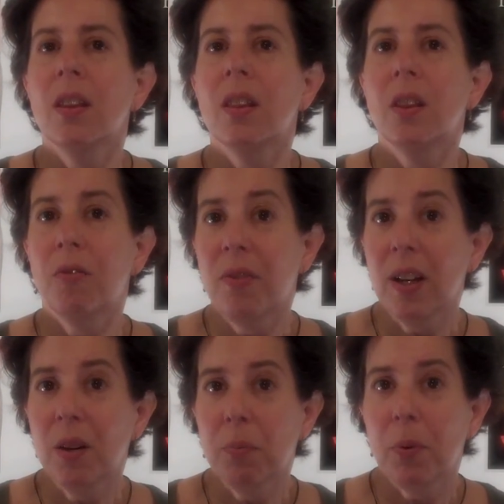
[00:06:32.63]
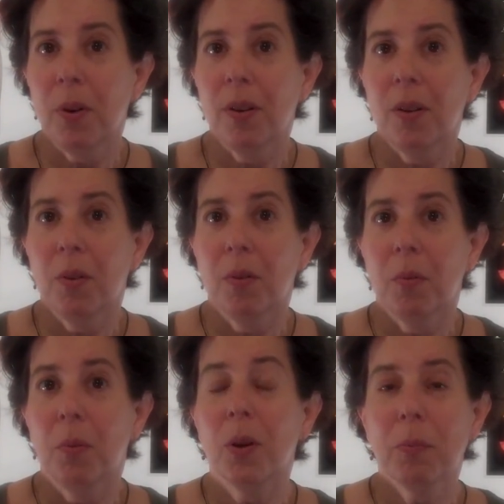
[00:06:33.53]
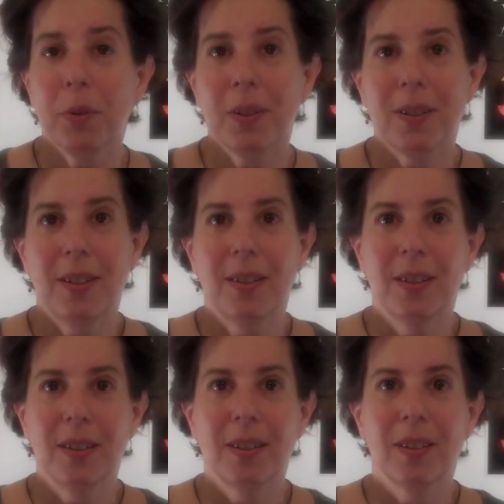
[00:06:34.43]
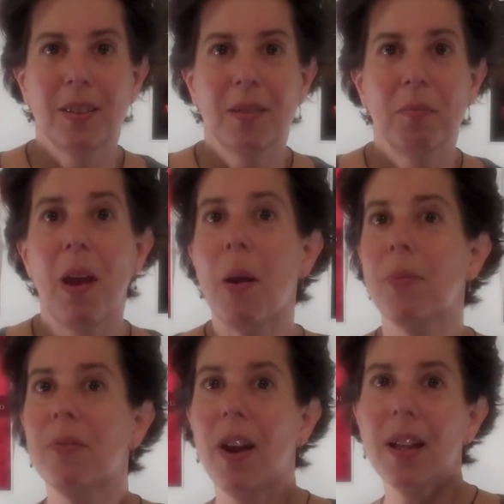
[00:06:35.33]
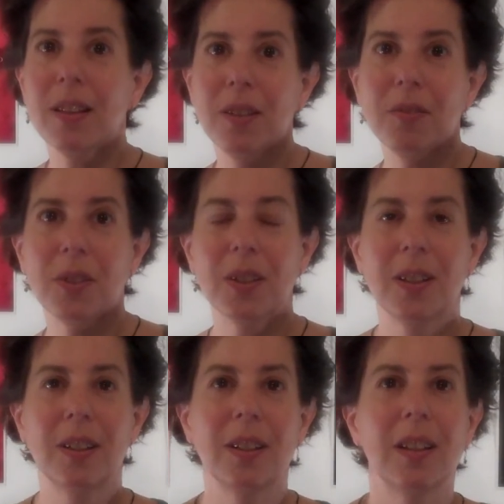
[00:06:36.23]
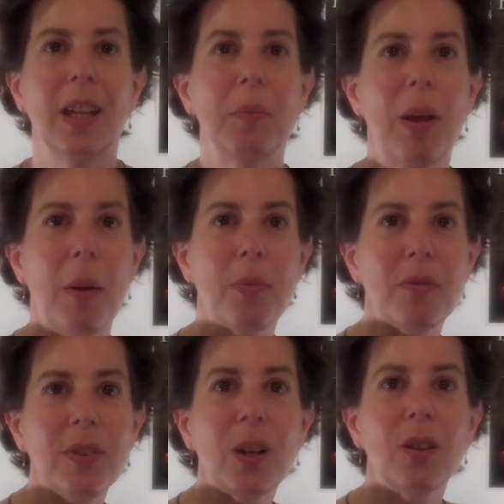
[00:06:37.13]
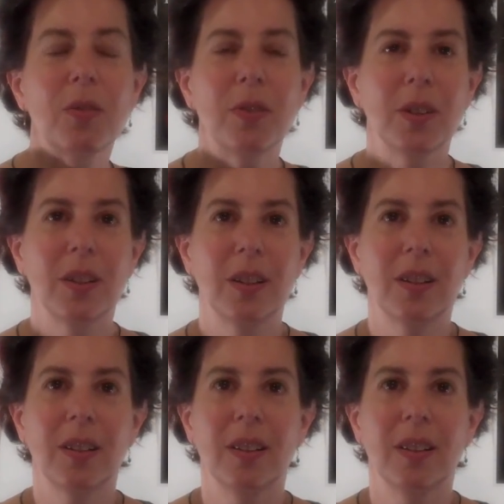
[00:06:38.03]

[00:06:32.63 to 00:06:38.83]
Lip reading: The Fingerboard Workbook Series, Map the Violin for Good and Map the Viola for Good,